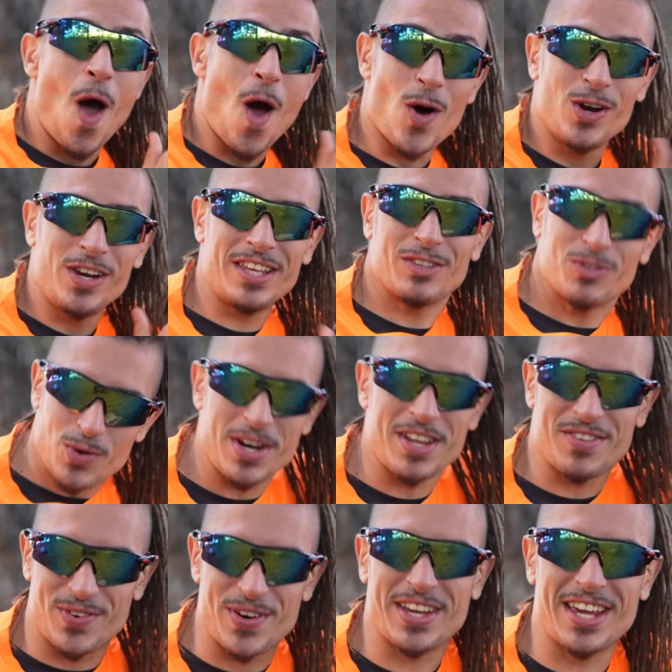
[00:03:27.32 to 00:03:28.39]
Only
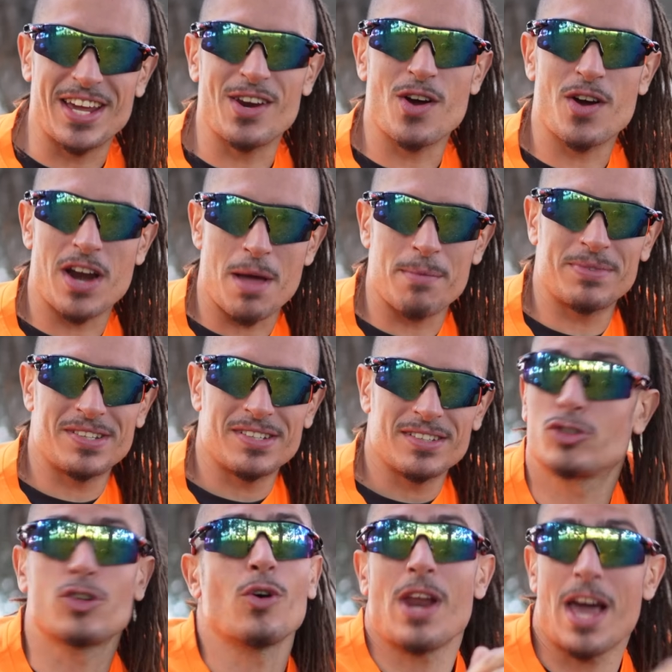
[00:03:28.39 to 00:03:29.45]
23 kilograms,
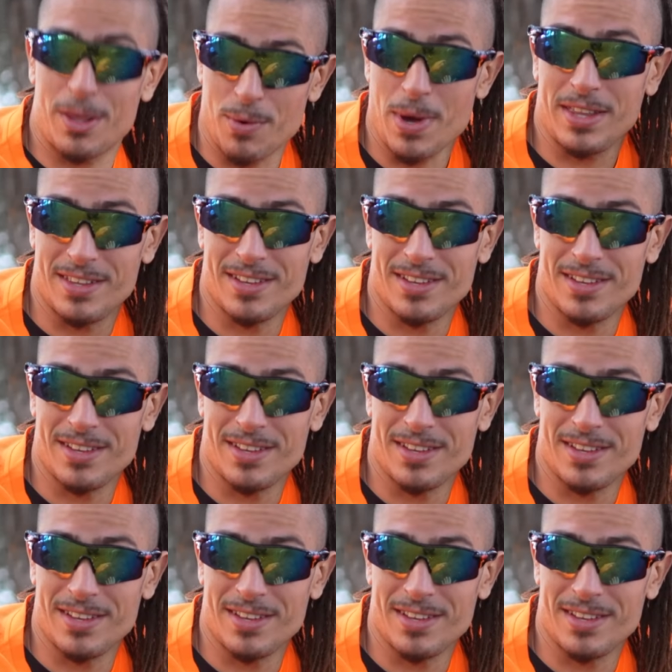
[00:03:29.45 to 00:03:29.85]
so lightweight.